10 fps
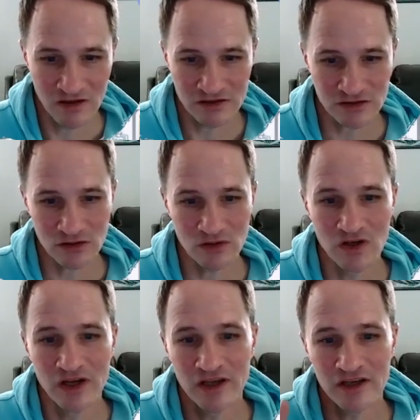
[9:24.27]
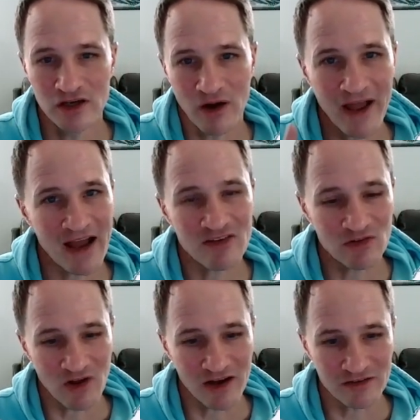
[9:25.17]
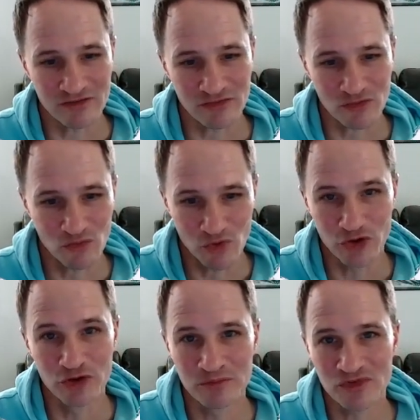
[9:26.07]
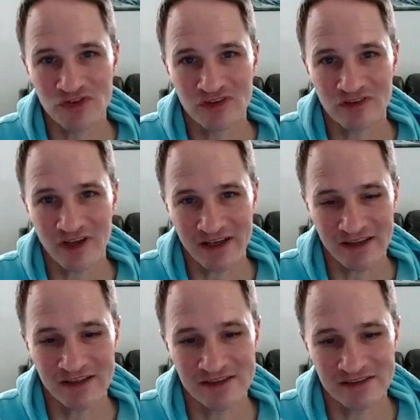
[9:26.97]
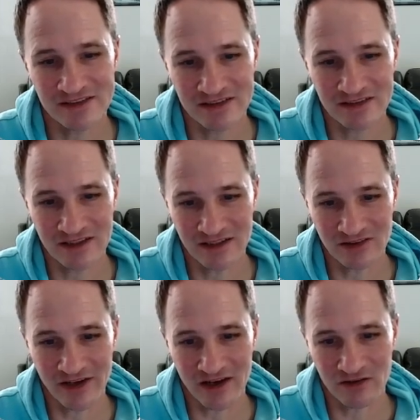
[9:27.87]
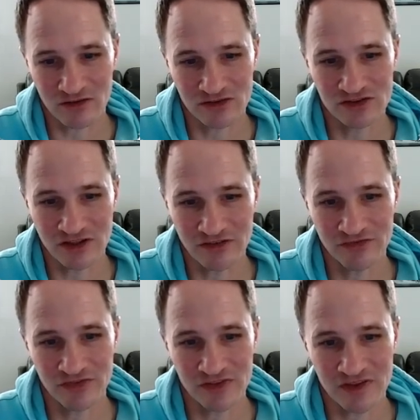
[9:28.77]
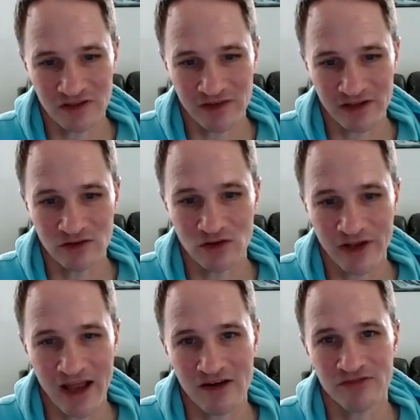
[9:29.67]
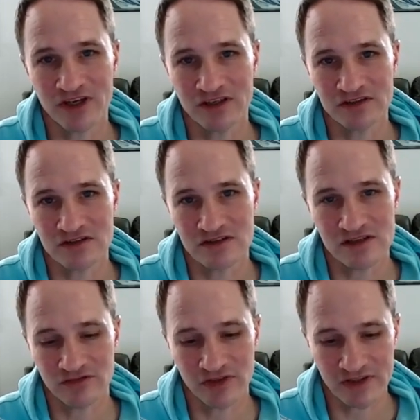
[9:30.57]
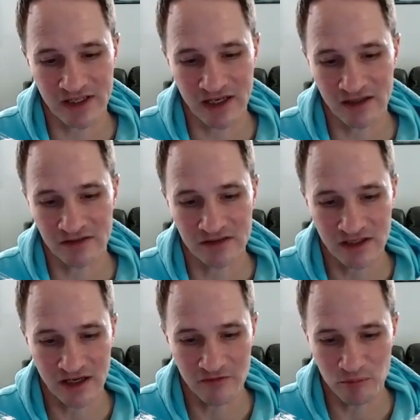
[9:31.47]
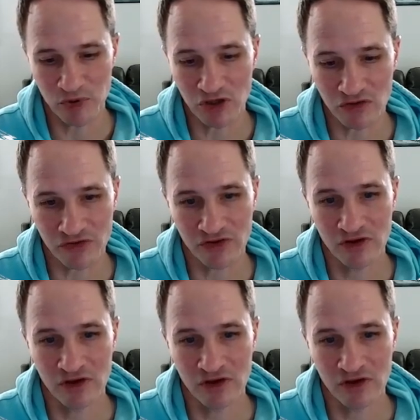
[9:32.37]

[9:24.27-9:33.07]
So I have a lot of rooms like this, that like stuff that like little cafes and stuff like that I built,